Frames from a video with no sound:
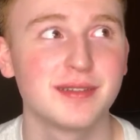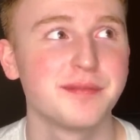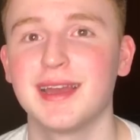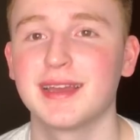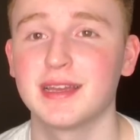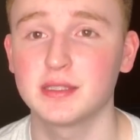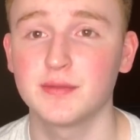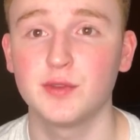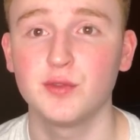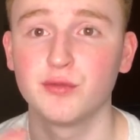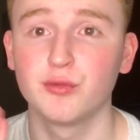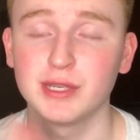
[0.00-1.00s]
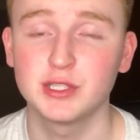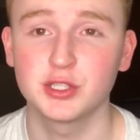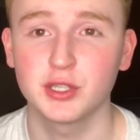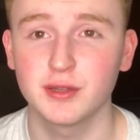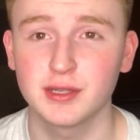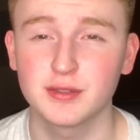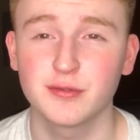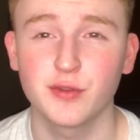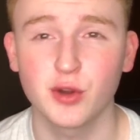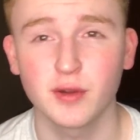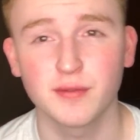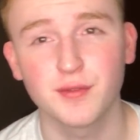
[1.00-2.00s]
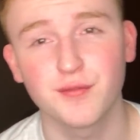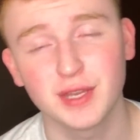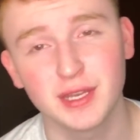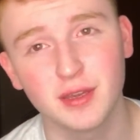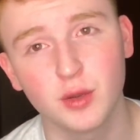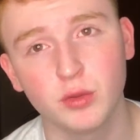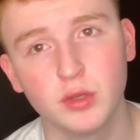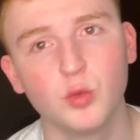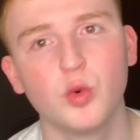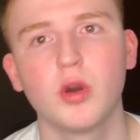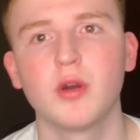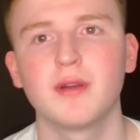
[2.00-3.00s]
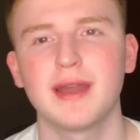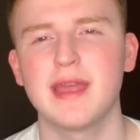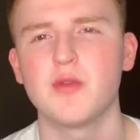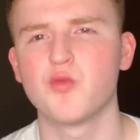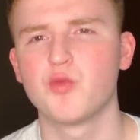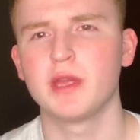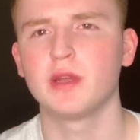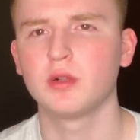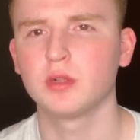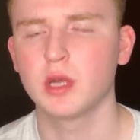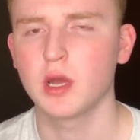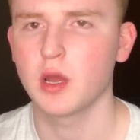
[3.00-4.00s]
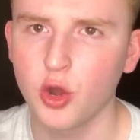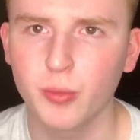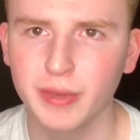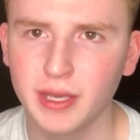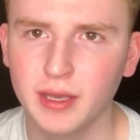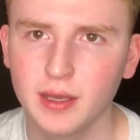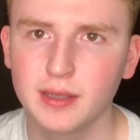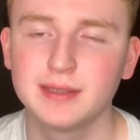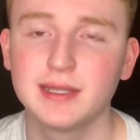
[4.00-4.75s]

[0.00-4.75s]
But yeah, guys, if you've reached till this far of the video, you are a real homie.